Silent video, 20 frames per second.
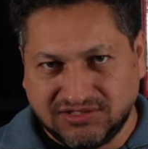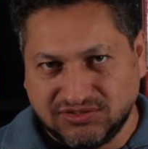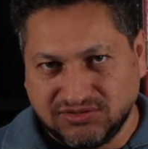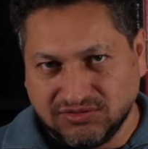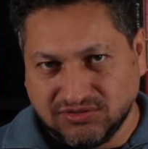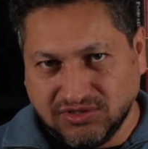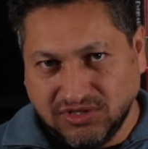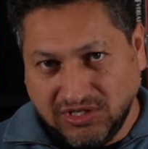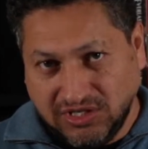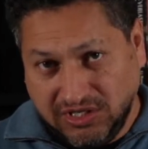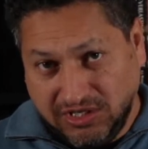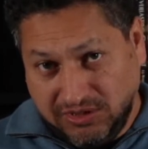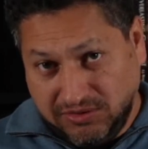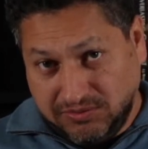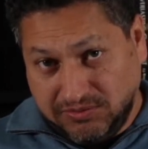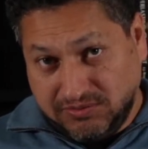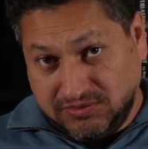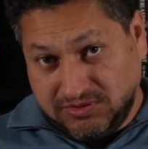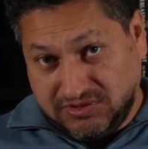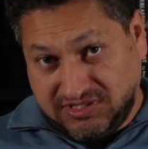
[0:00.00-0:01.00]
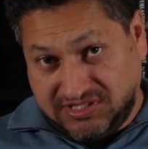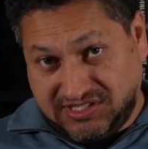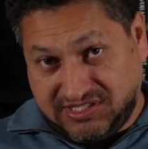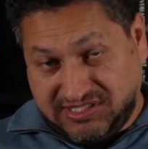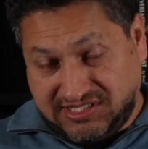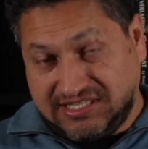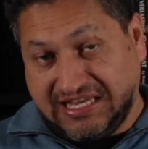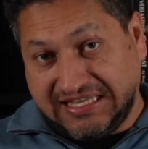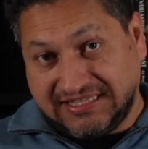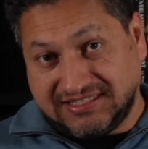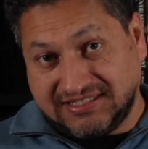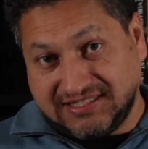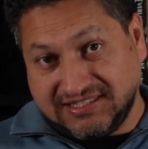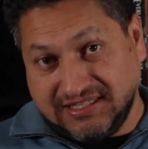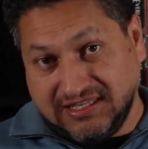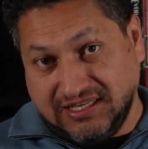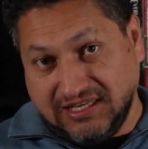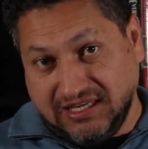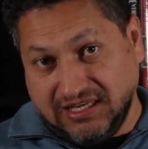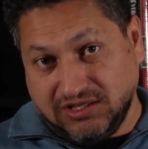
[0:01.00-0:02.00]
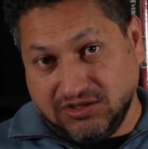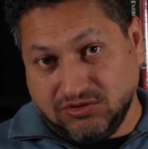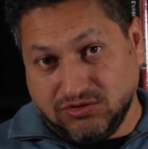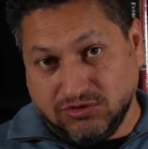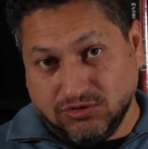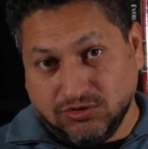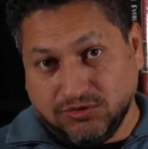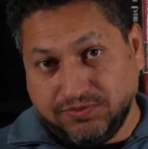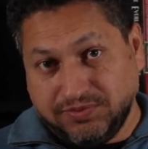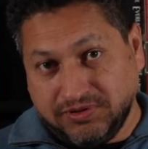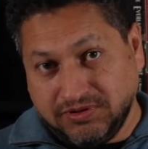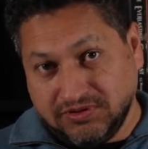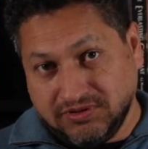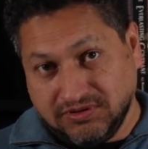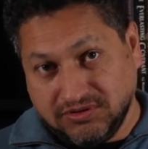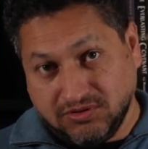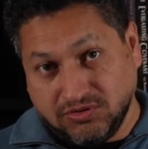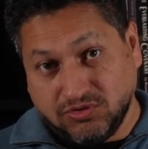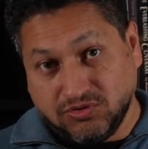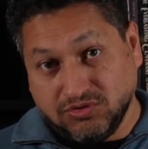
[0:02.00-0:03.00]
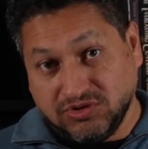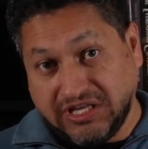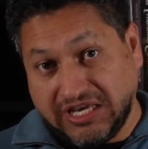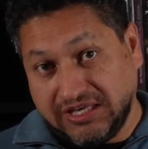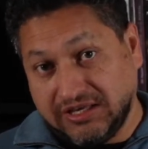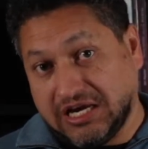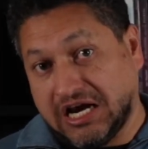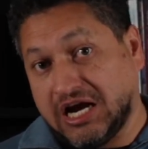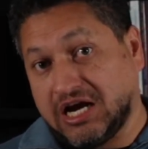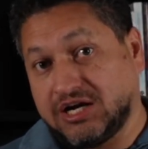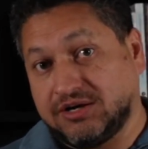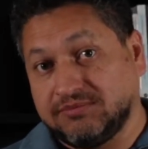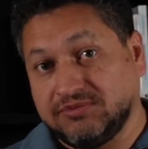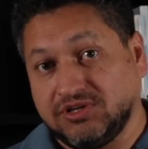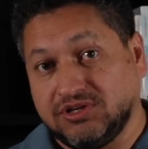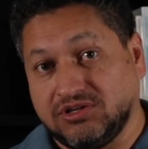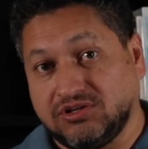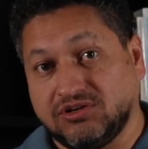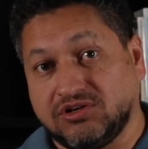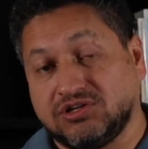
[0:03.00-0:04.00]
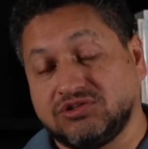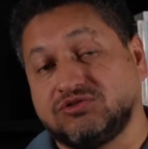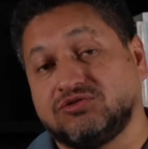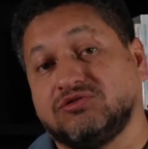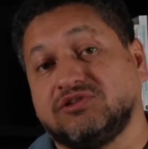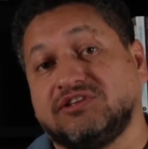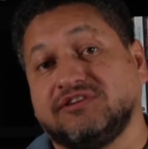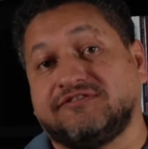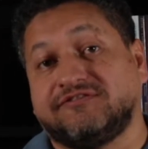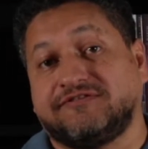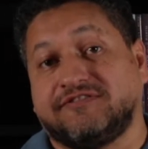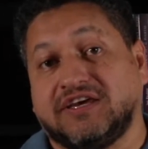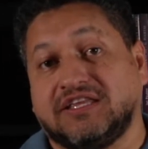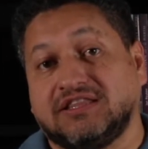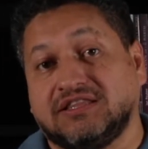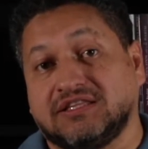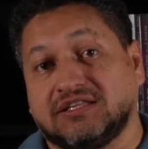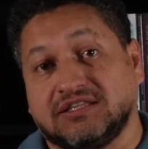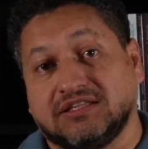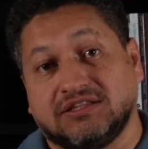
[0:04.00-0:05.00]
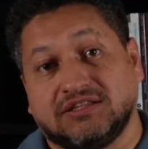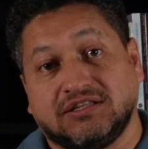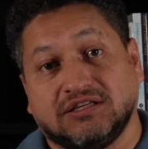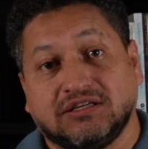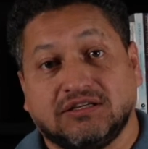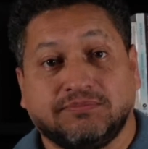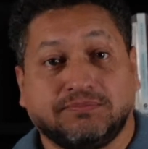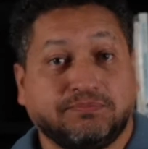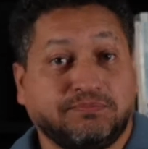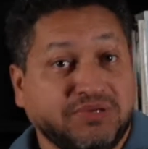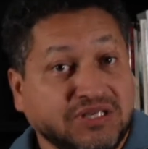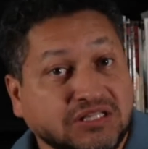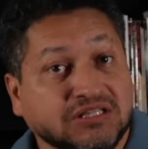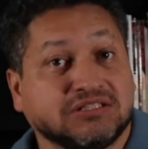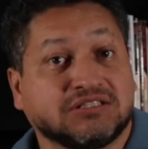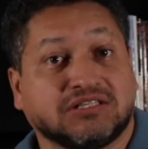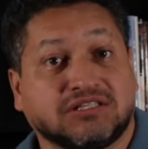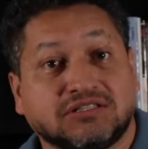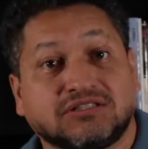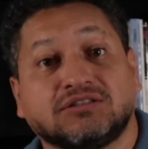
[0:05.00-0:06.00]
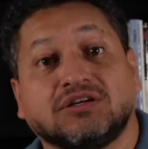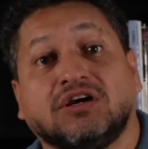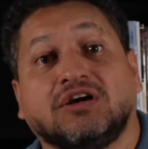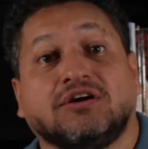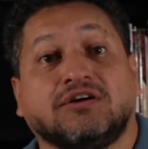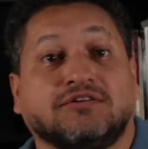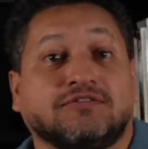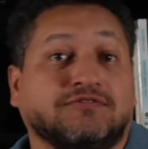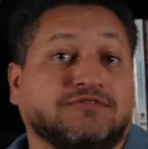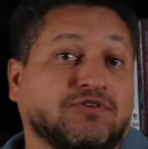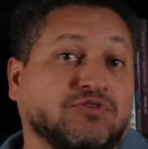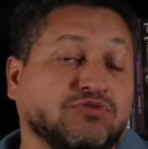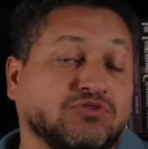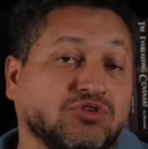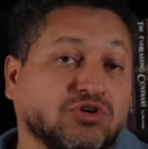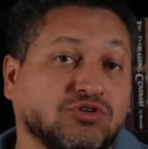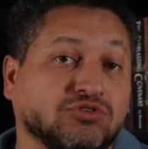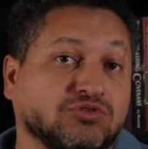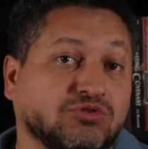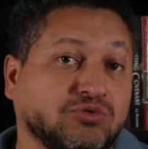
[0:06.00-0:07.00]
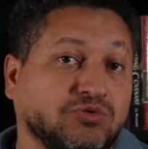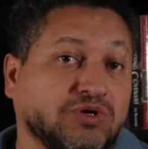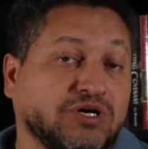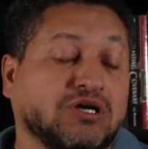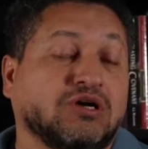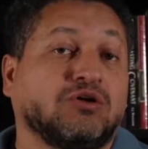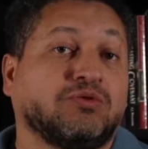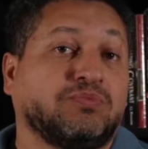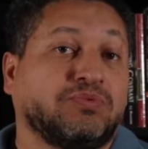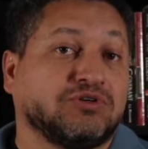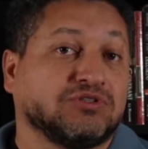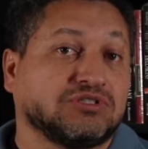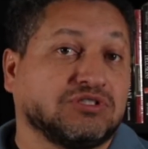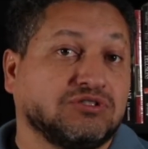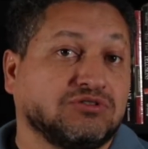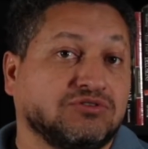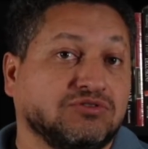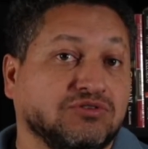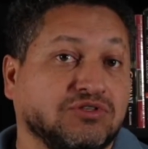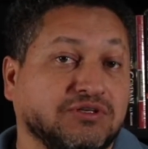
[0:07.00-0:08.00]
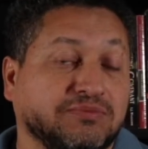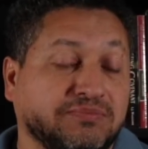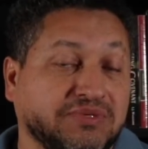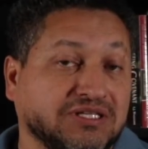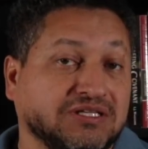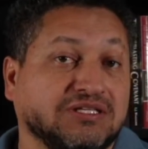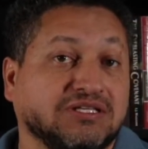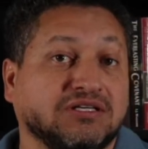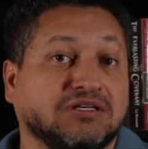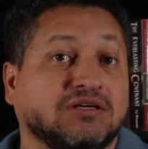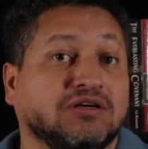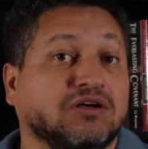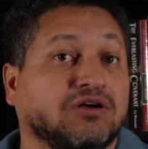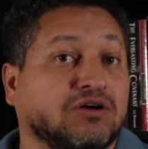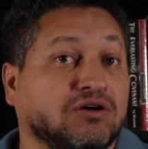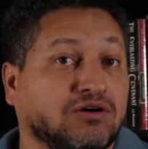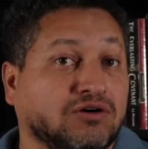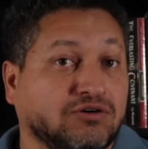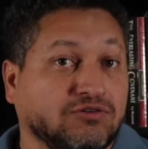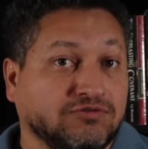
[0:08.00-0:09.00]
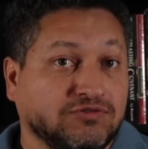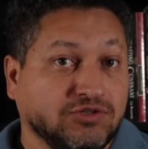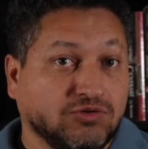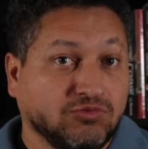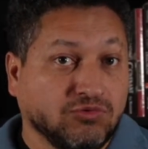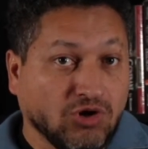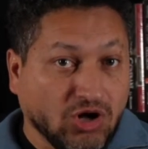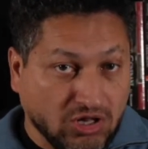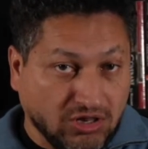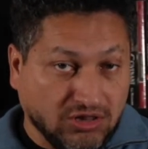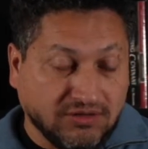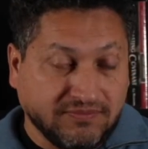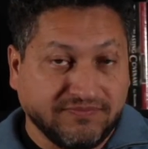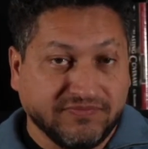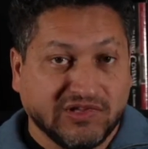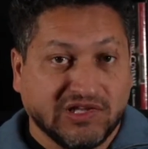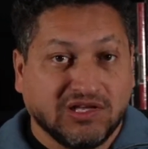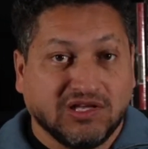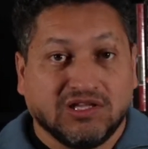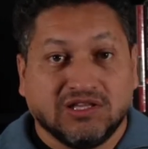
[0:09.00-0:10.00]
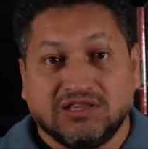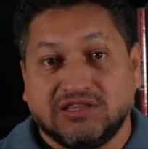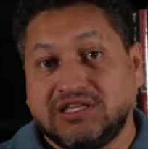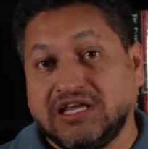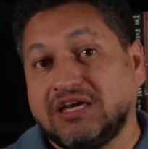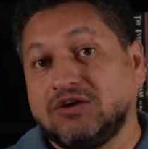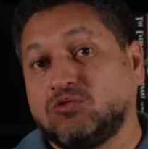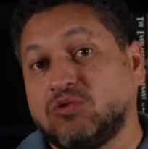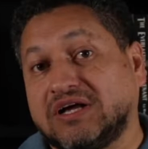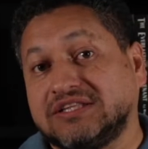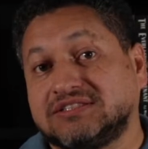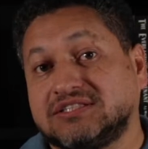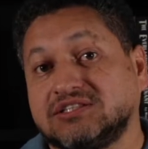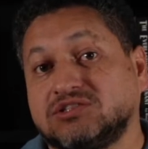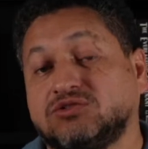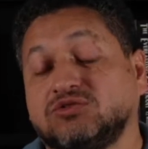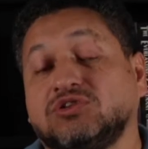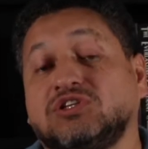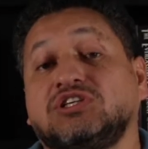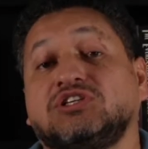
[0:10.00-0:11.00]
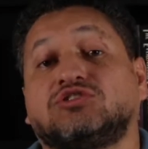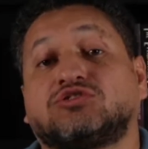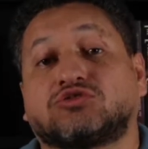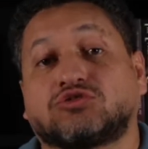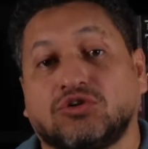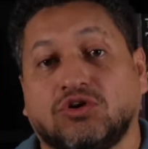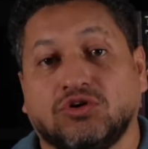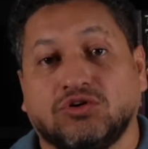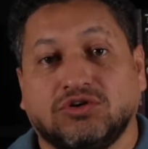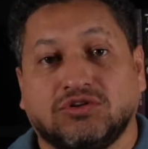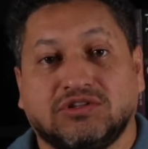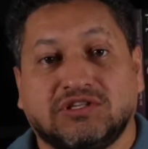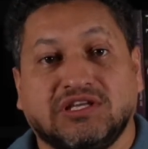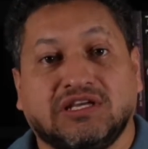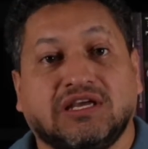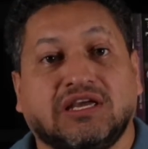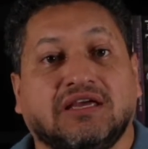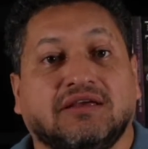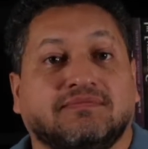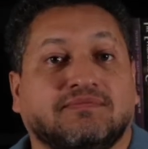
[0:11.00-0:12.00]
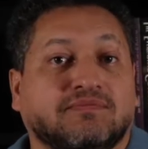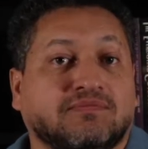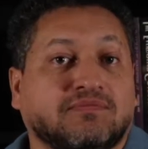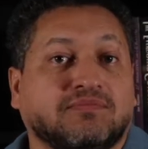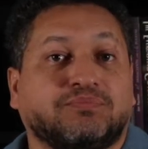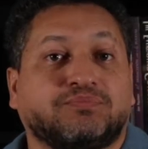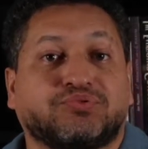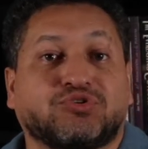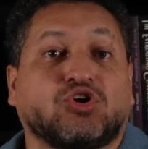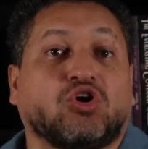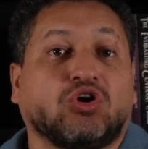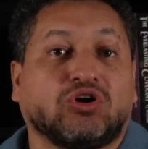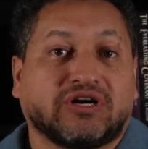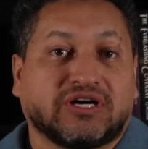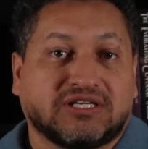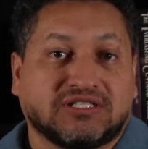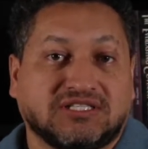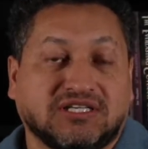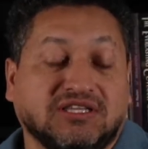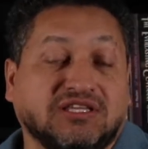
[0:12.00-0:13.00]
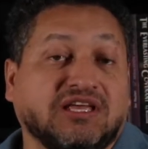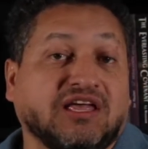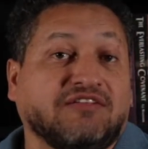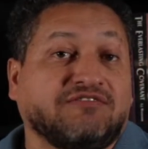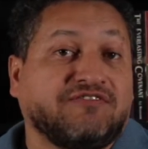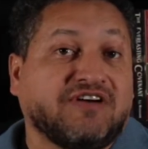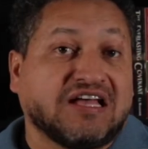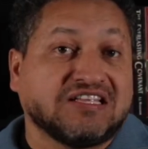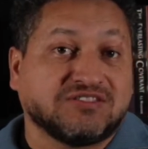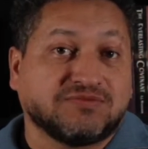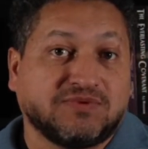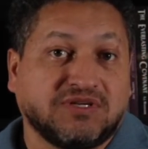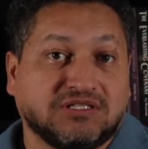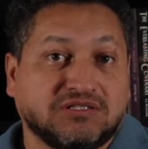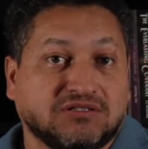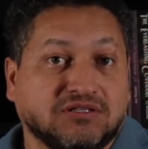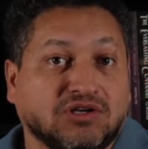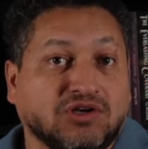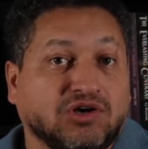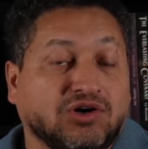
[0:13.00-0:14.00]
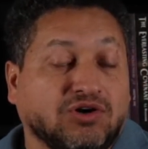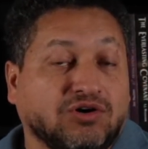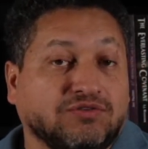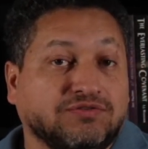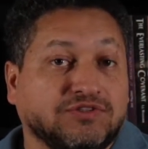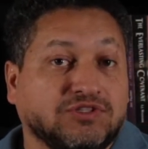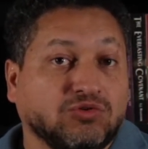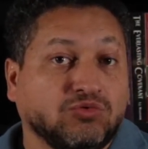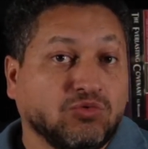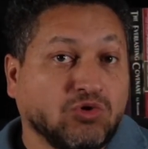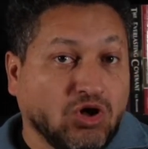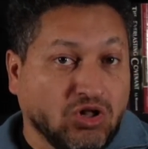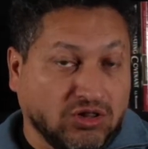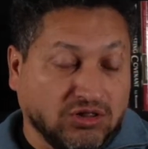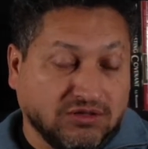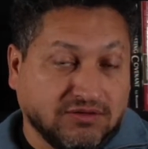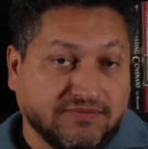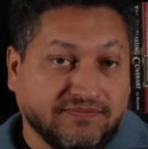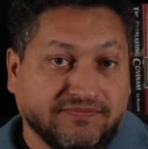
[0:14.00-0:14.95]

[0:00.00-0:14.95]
to set a group who they armed in order to defend the builders from those who were opposing to the building of the wall. They wanted to destroy the progress and the advancement of the wall.